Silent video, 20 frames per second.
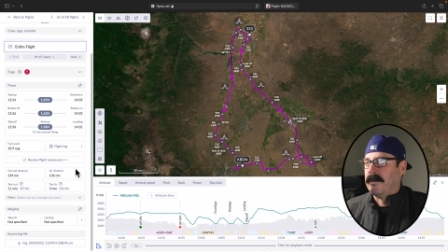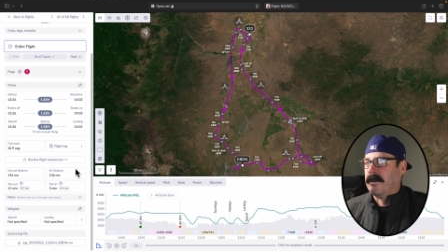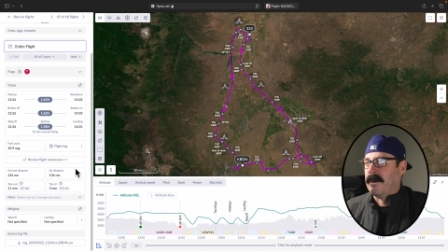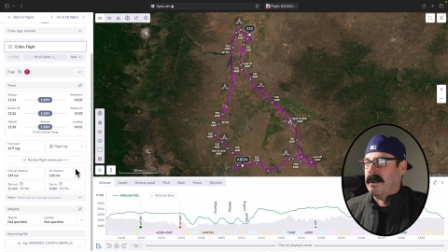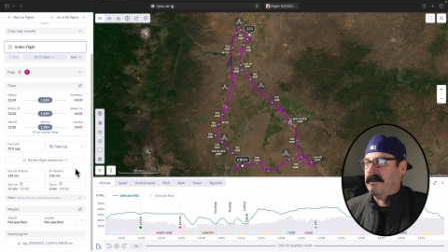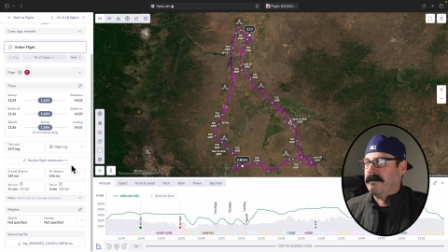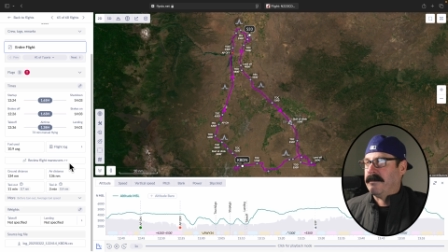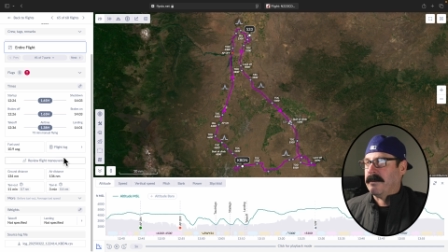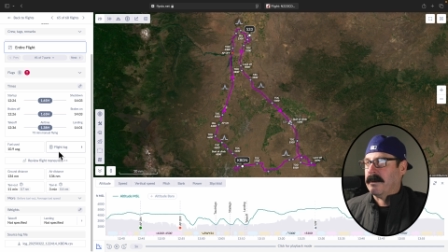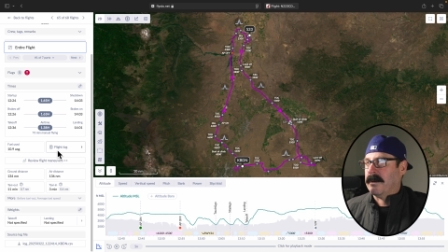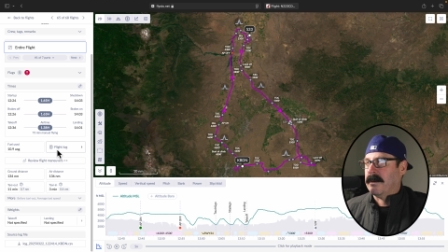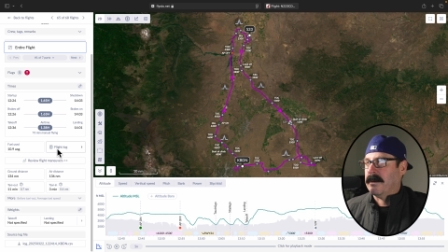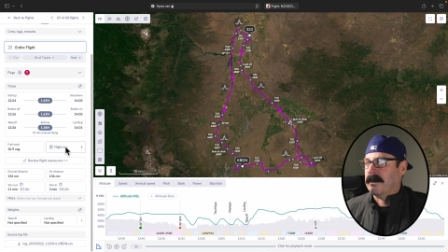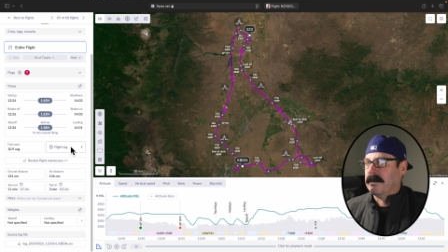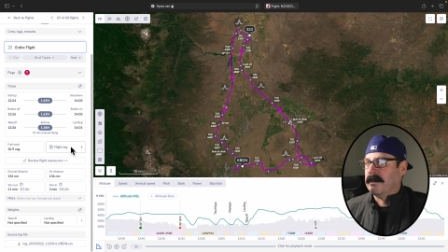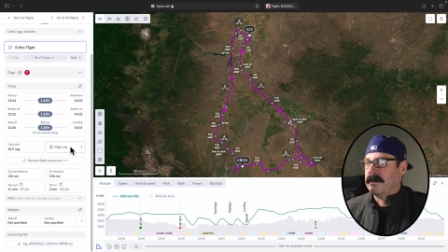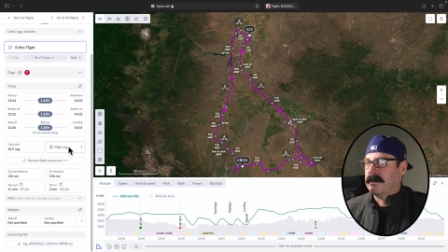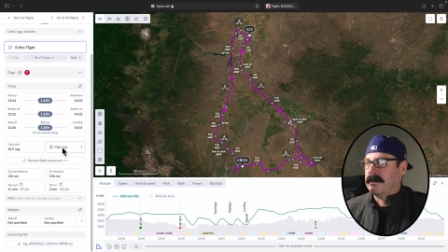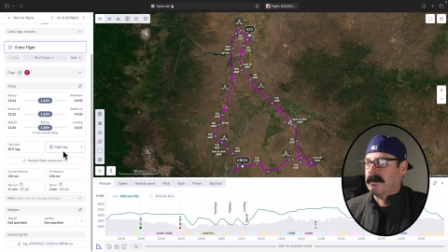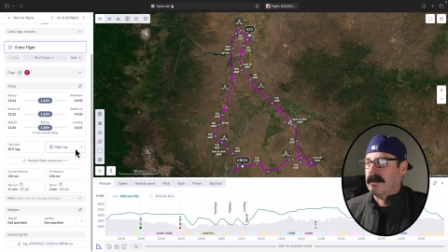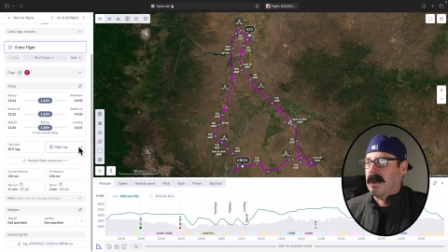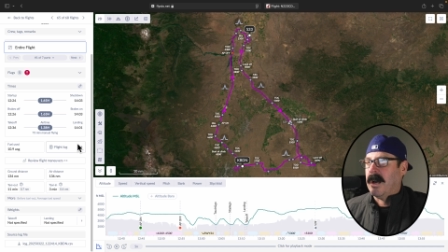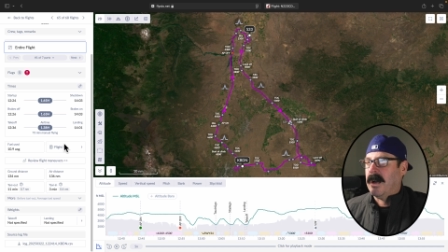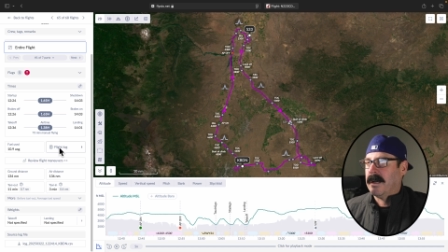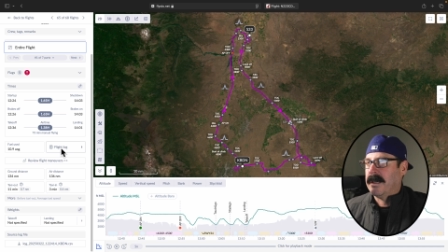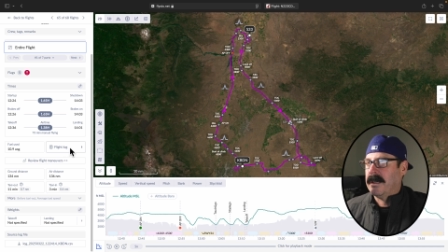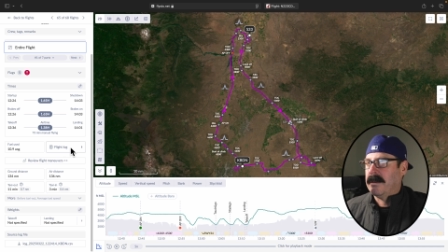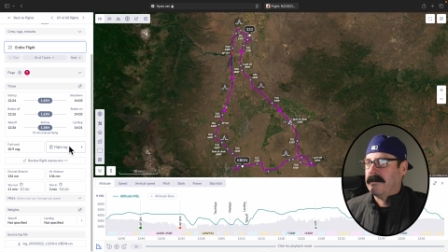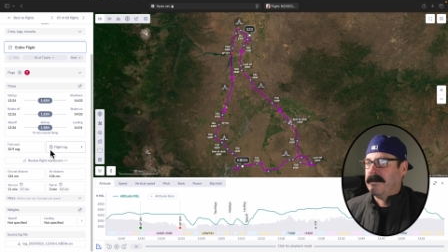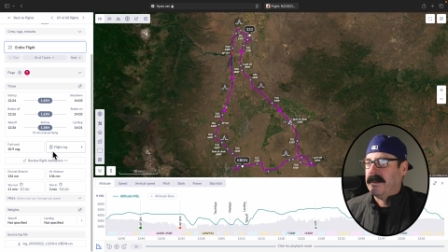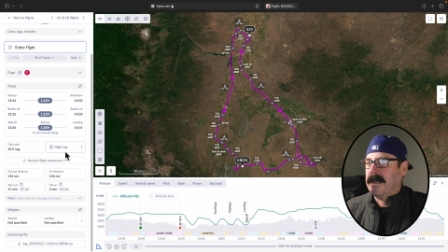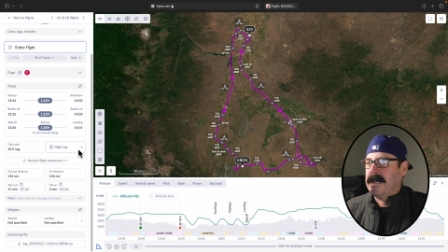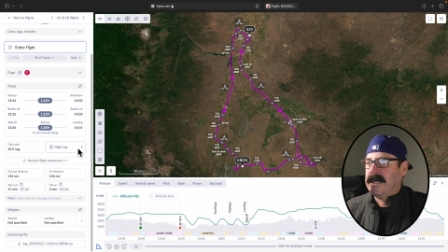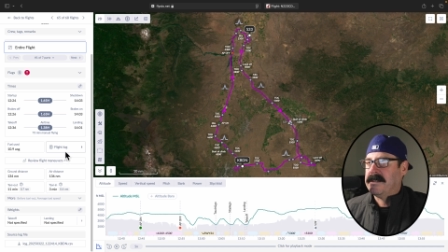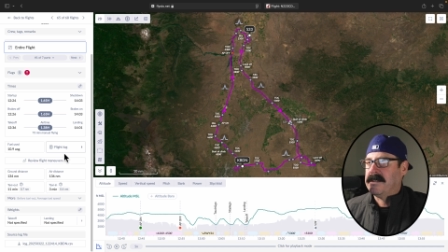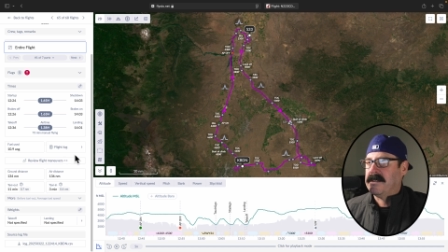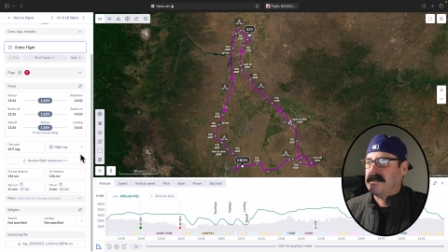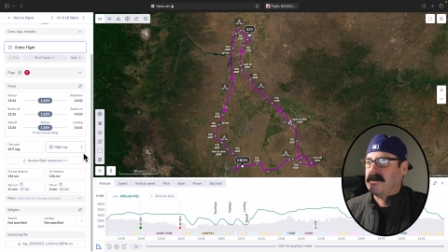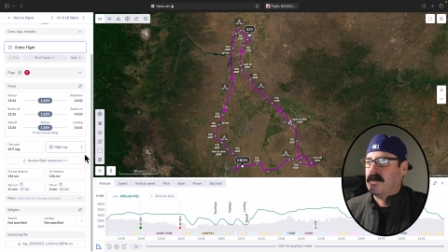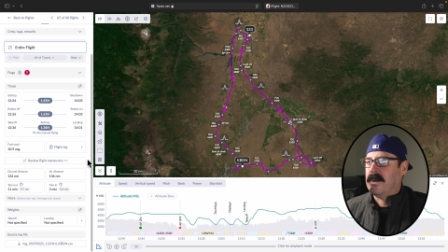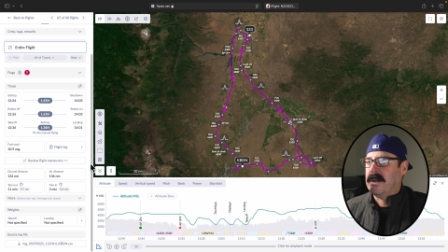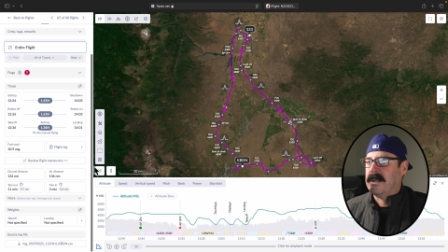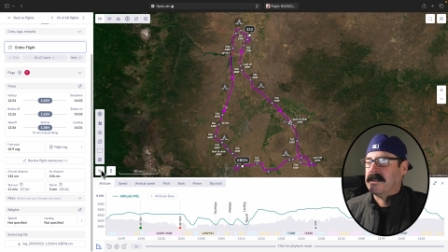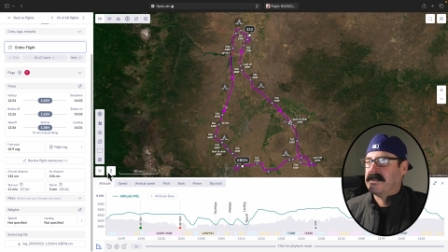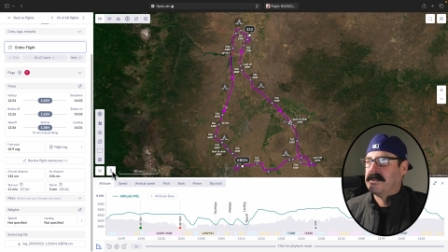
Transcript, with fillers: great for logging flights as well.